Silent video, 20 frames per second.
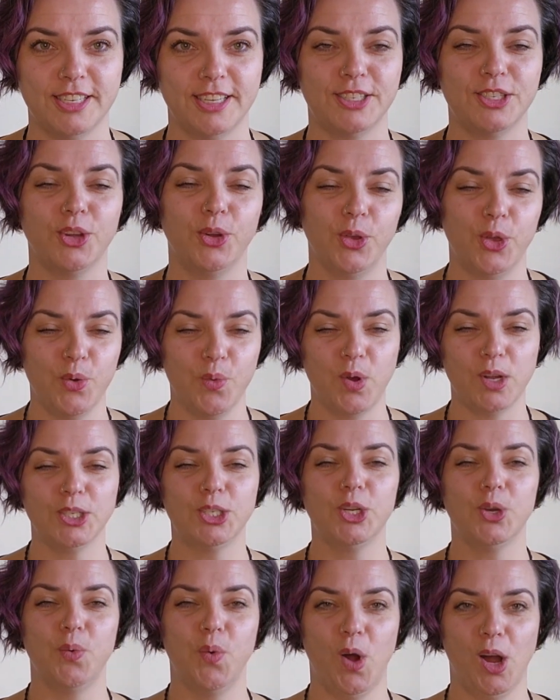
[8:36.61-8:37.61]
So you want
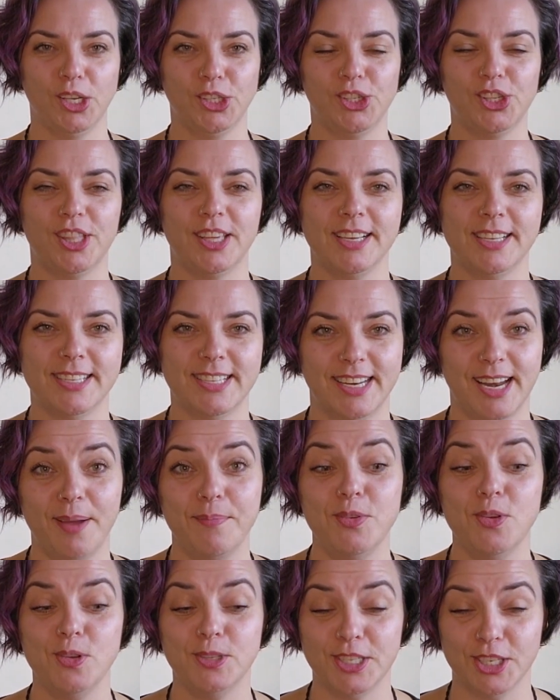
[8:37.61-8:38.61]
to watch this, and
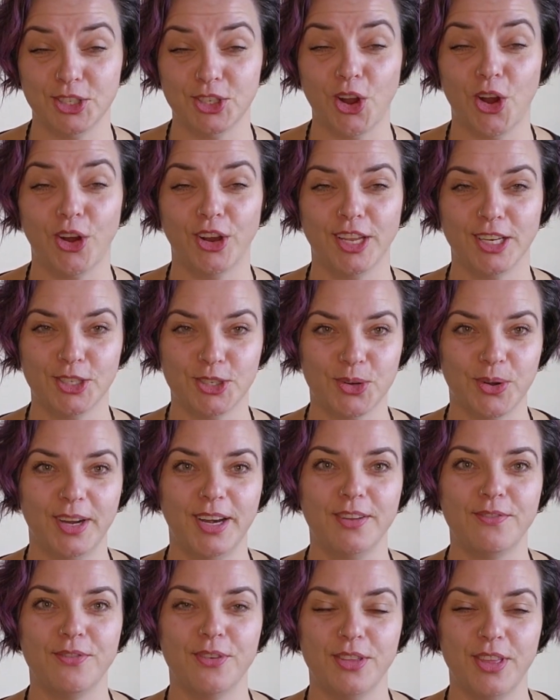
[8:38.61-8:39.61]
I'm using target
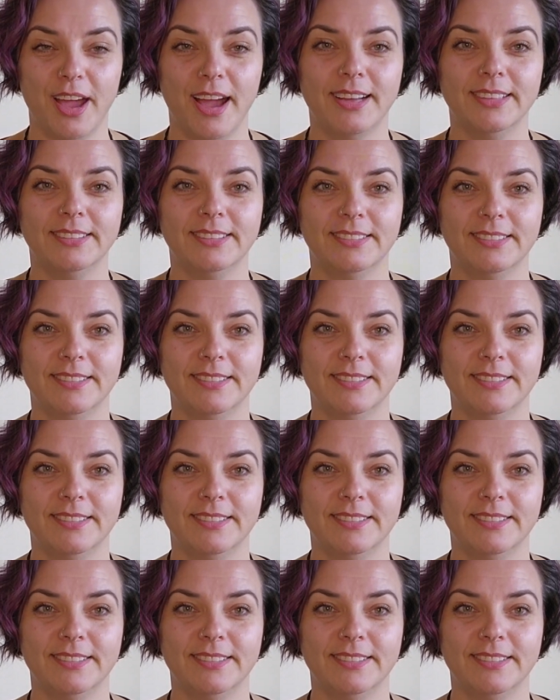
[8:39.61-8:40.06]
training for that.